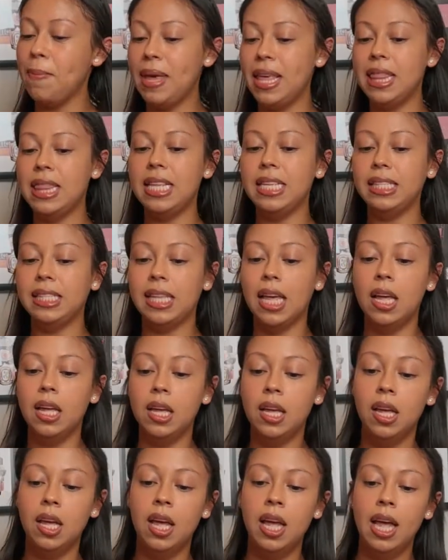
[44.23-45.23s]
in this
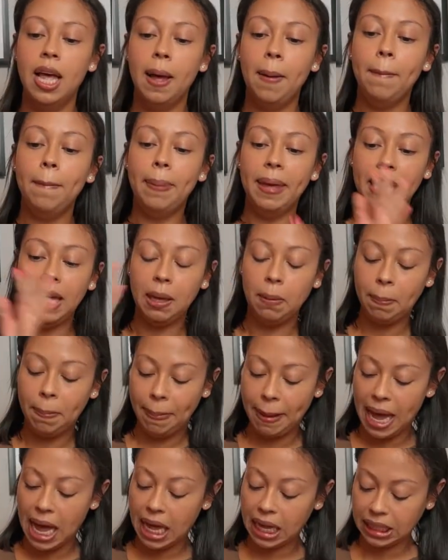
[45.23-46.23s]
big
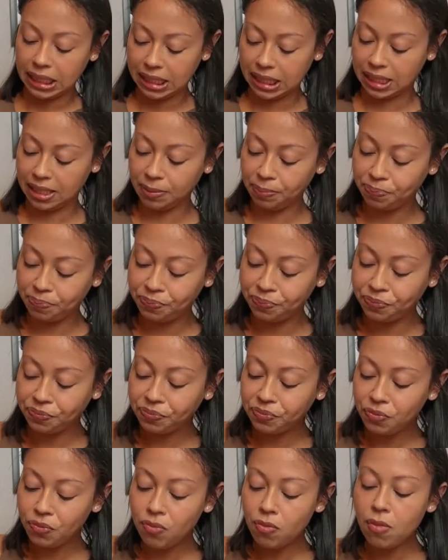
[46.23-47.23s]
box.
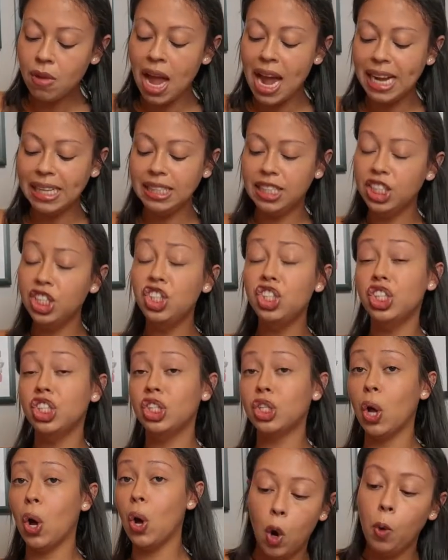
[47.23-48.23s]
I did just
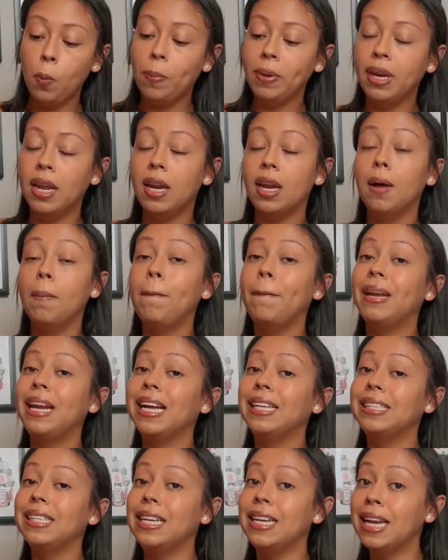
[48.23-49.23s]
open it up, but
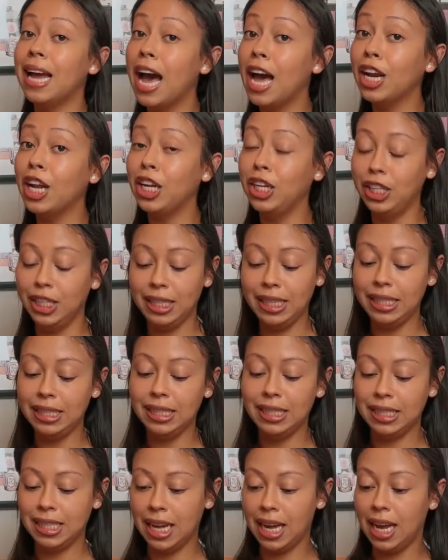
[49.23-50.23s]
I did not look
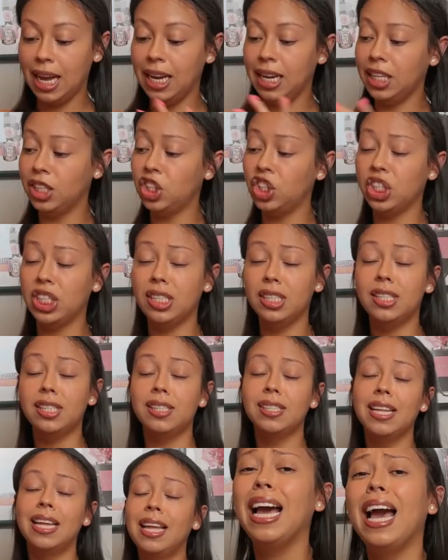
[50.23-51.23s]
inside. It's just,
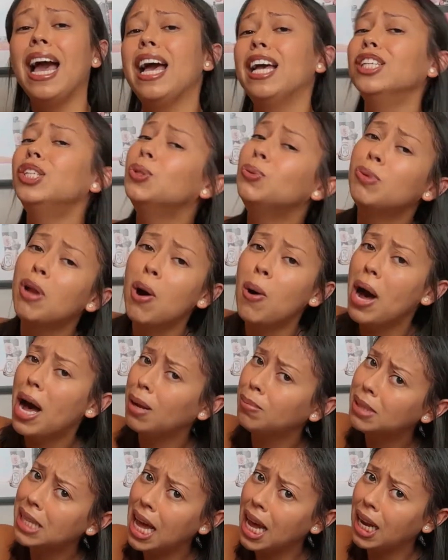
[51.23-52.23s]
guys, you know
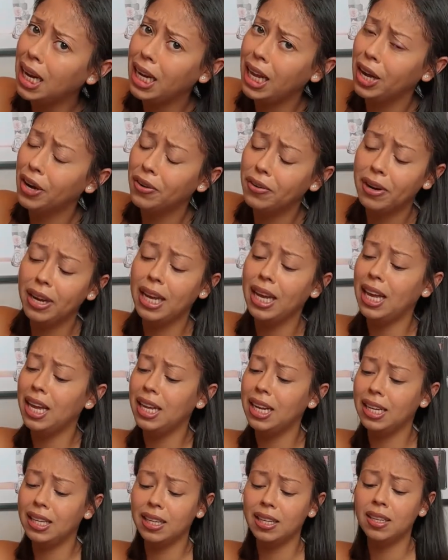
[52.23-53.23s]
I'm tiny, all right?
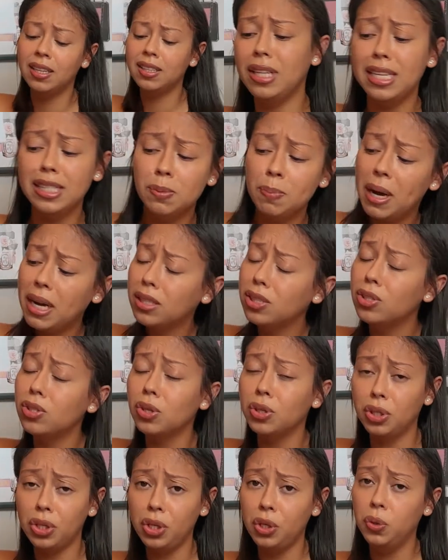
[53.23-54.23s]
And these boxes
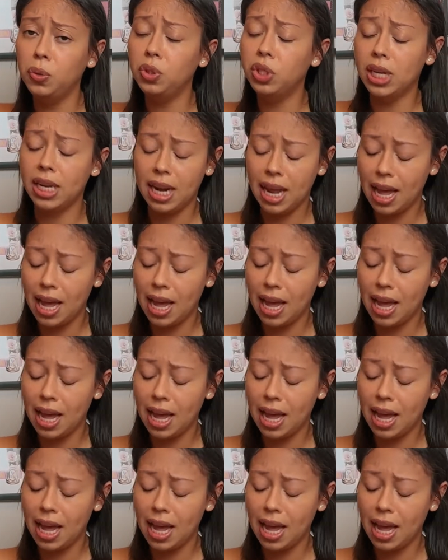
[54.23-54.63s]
are huge and